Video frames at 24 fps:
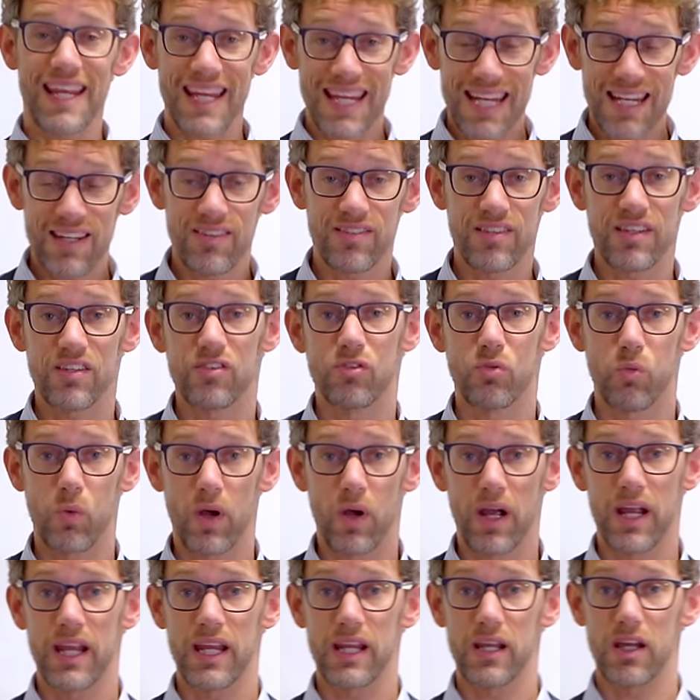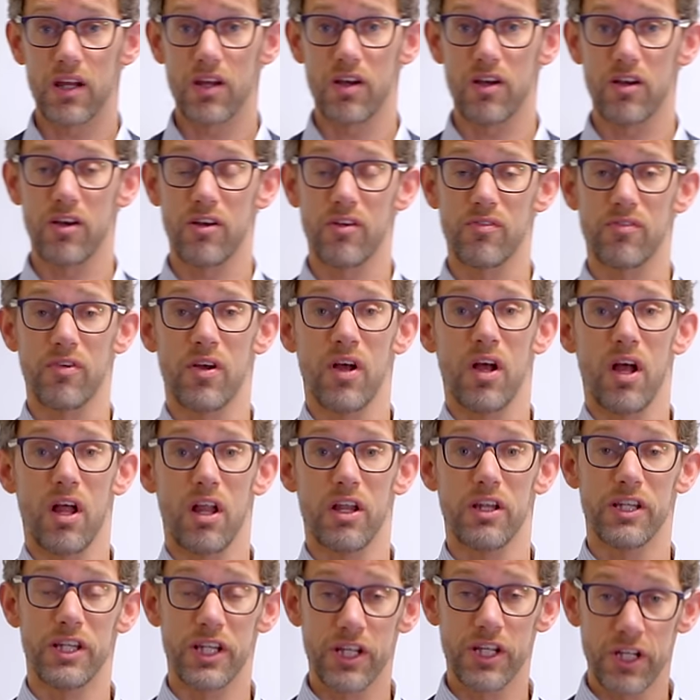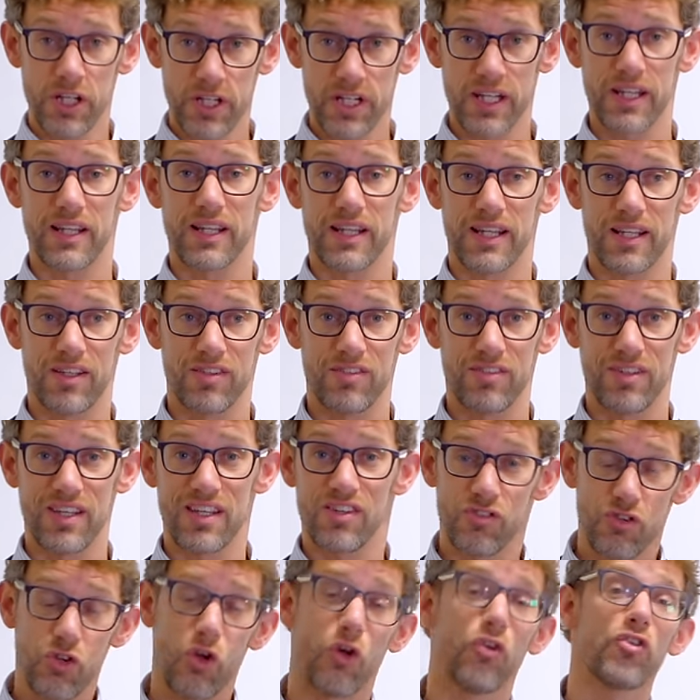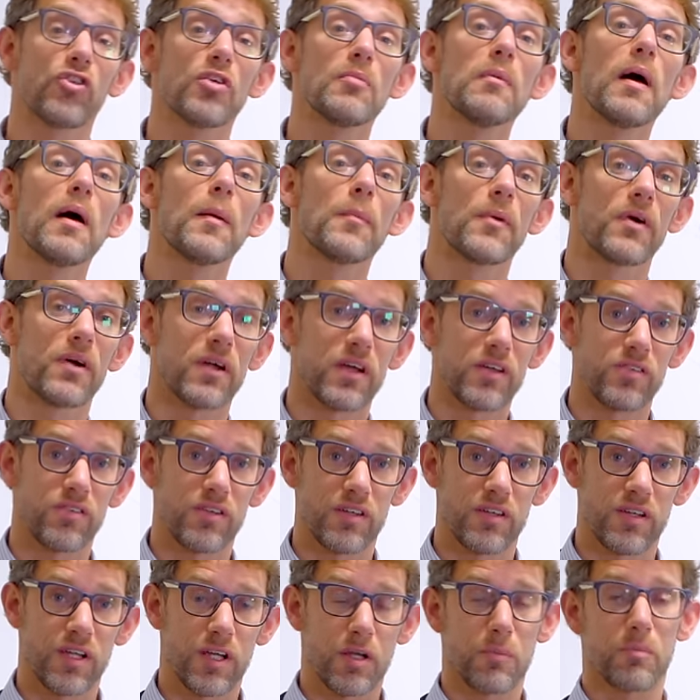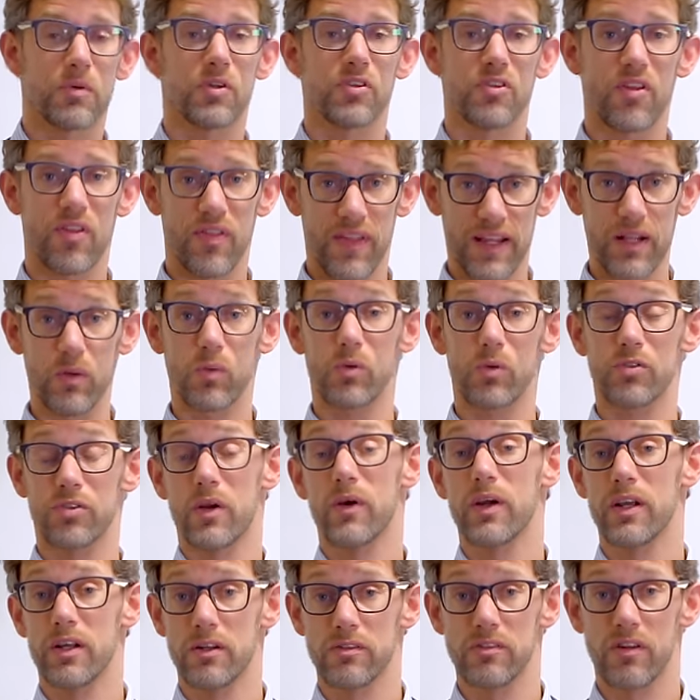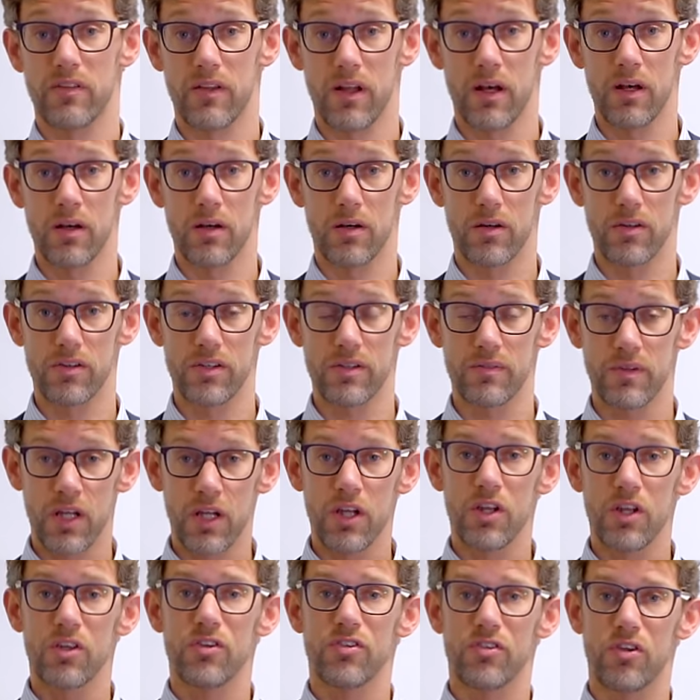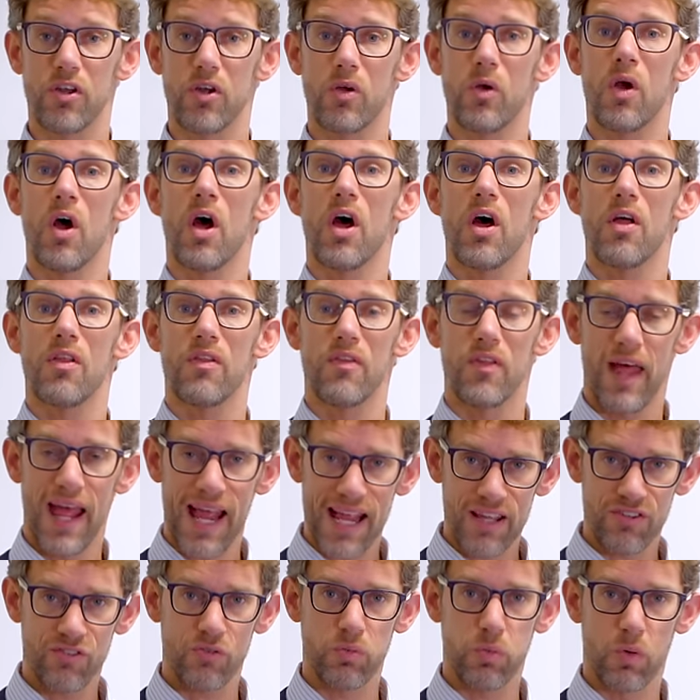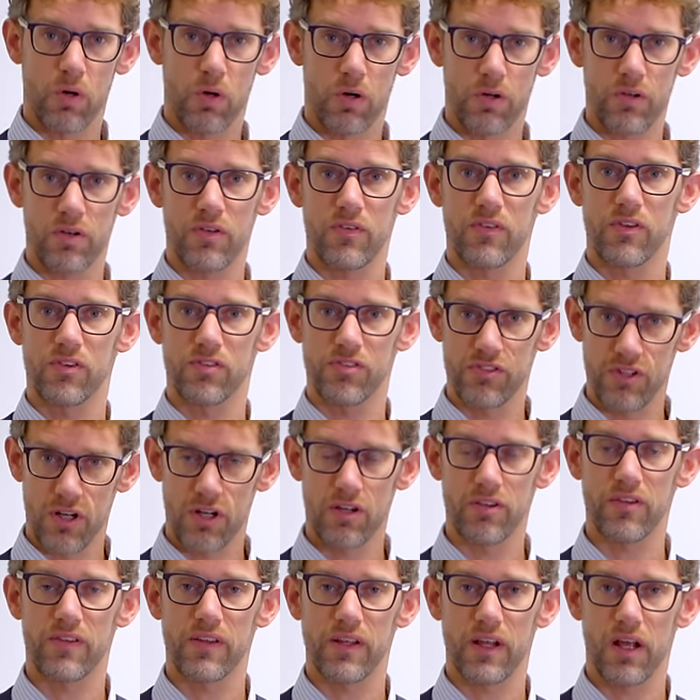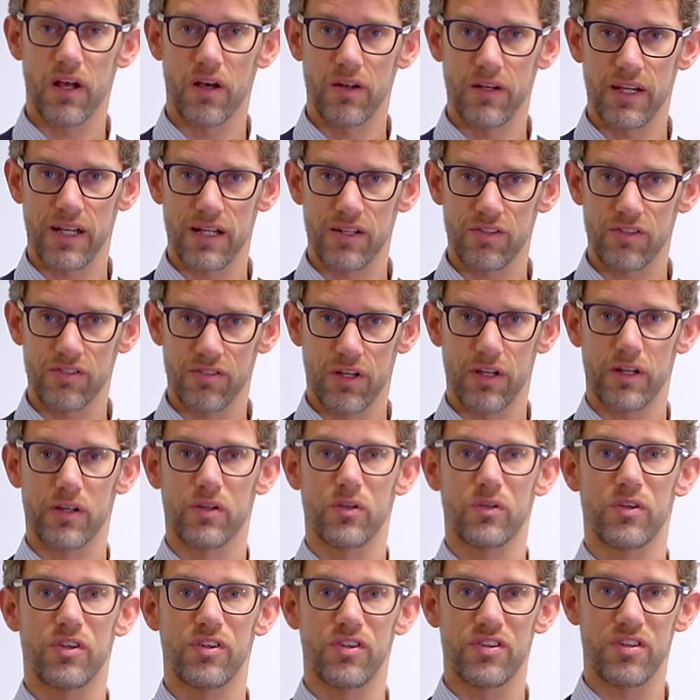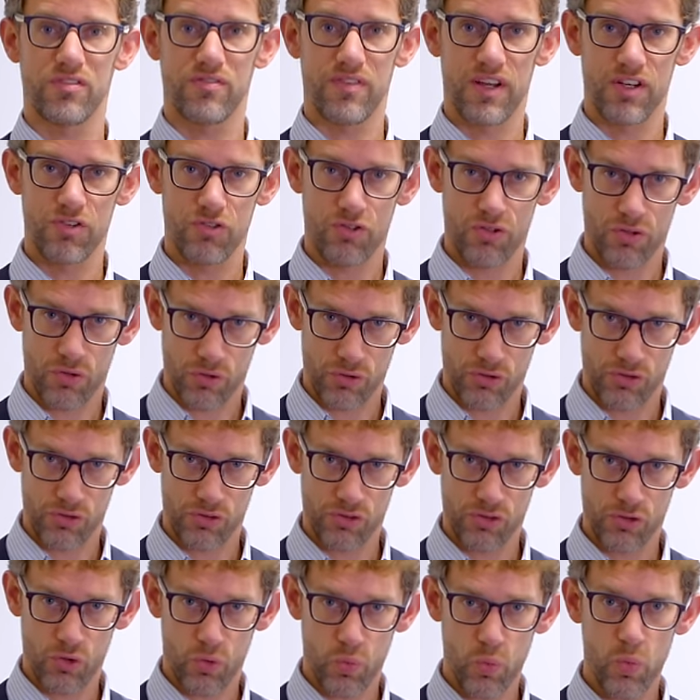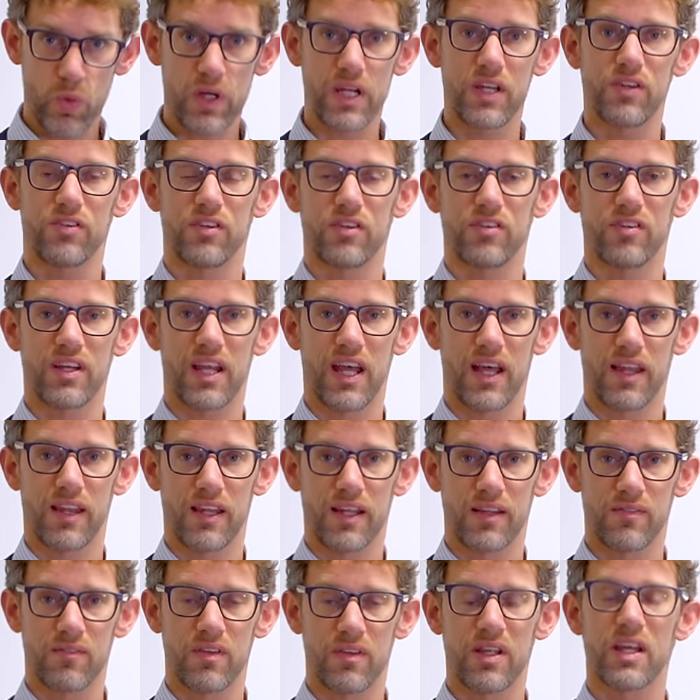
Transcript: easiest way of learning this is not to memorize it, but to think what's going on in the heart. So S1, the start of the cardiac cycle, is the ventricles squeezing together.